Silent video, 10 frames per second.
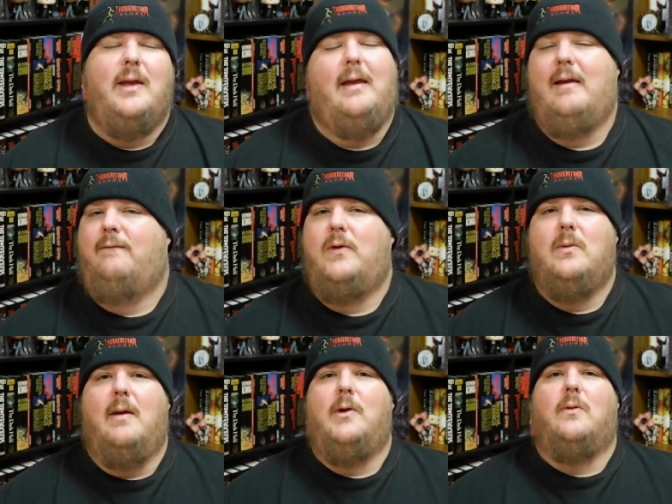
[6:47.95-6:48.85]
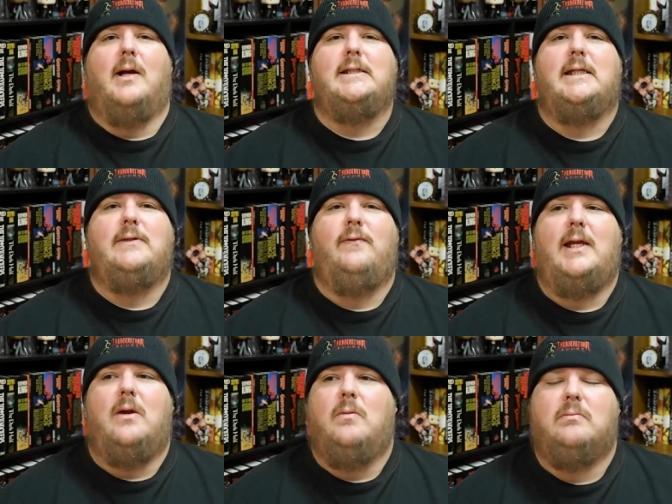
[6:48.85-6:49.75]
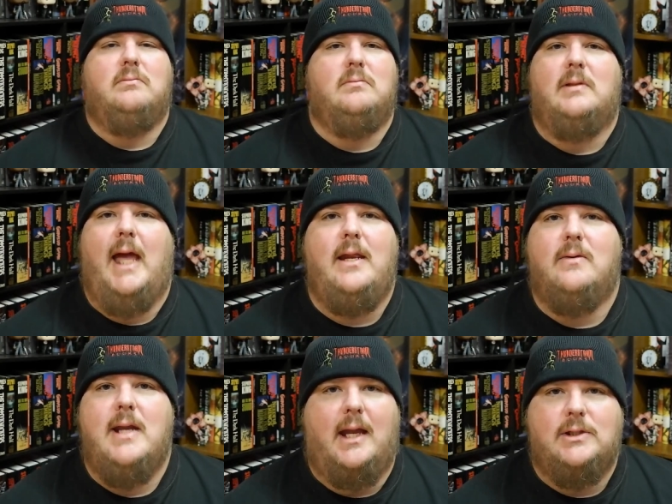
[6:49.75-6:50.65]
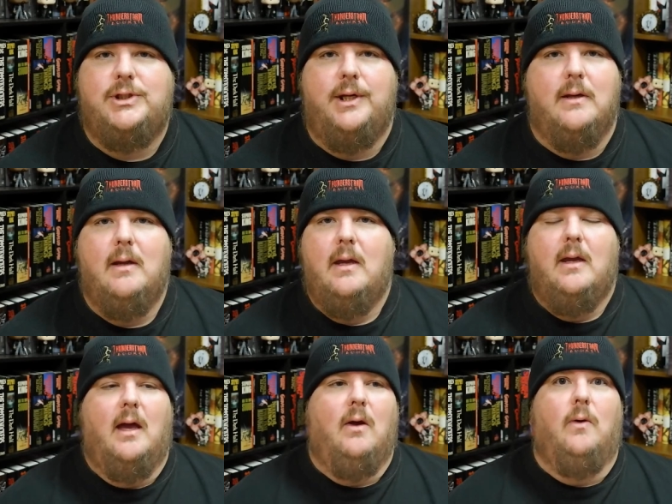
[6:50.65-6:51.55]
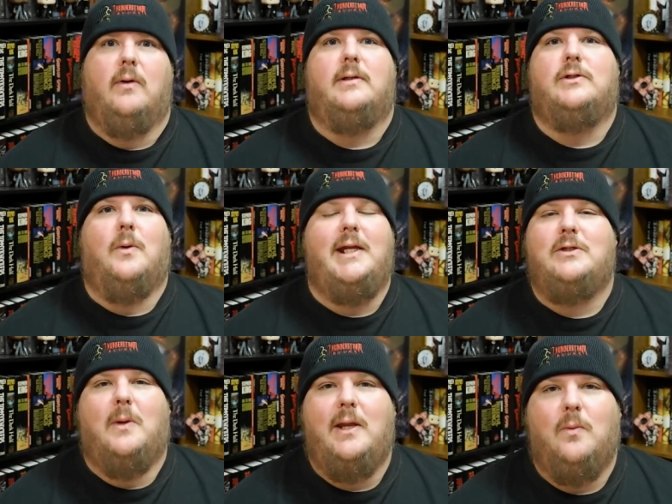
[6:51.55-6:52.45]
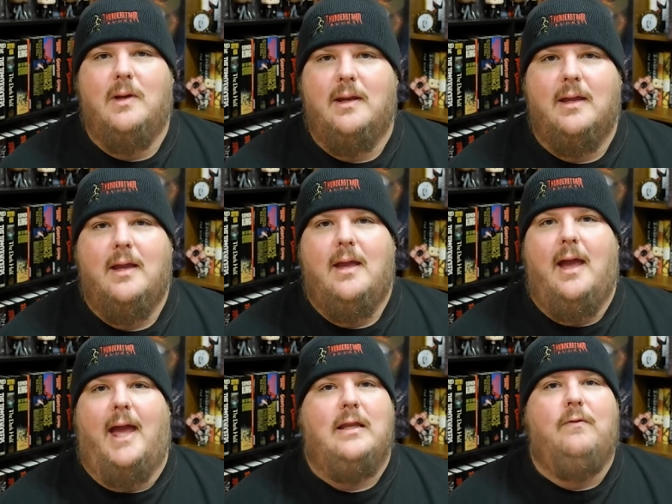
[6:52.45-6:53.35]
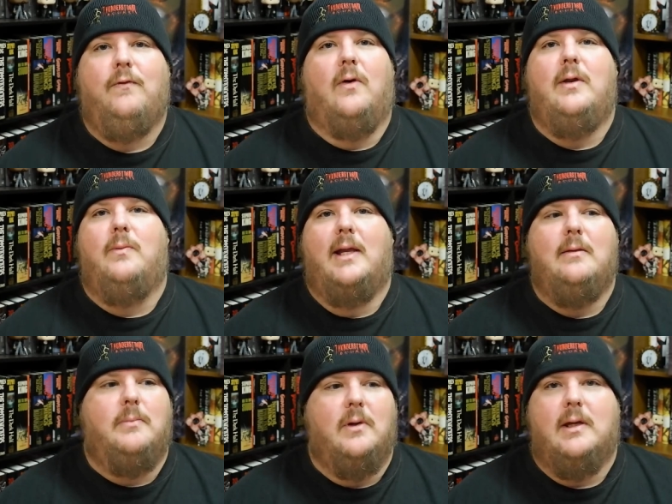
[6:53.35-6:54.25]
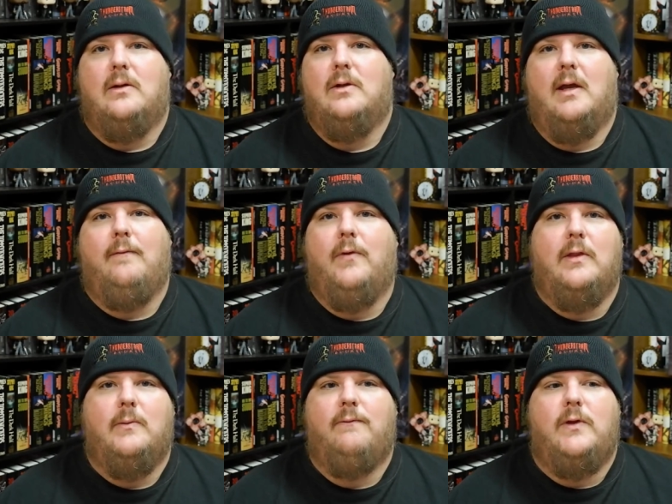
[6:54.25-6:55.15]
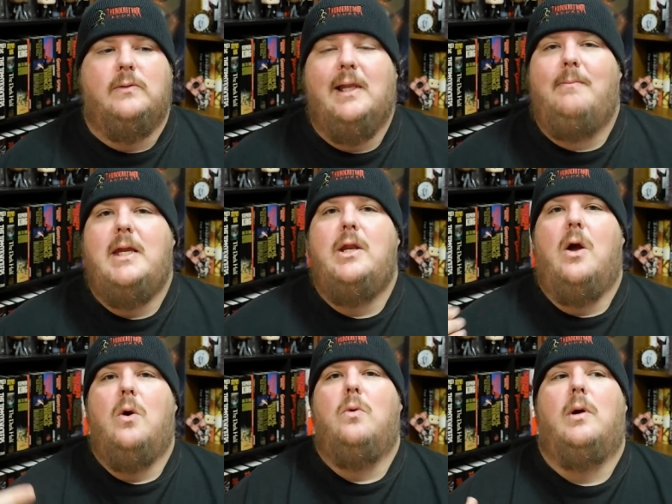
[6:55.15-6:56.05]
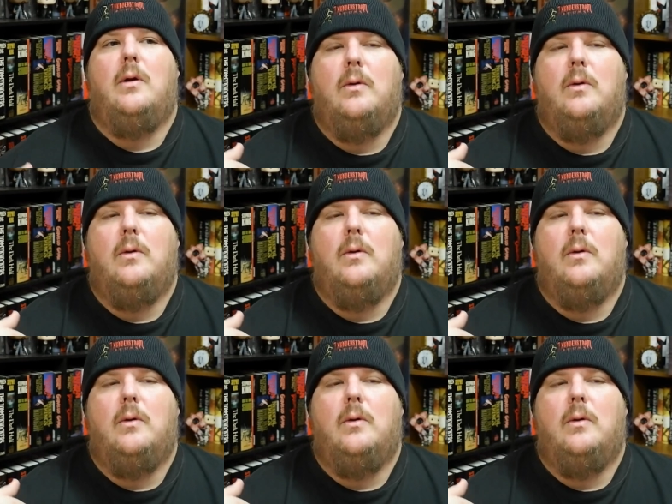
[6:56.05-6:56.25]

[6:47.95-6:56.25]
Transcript: If you come across this video later next year uh, or in 2021, and you've already read the book and are looking for other reviews, let me know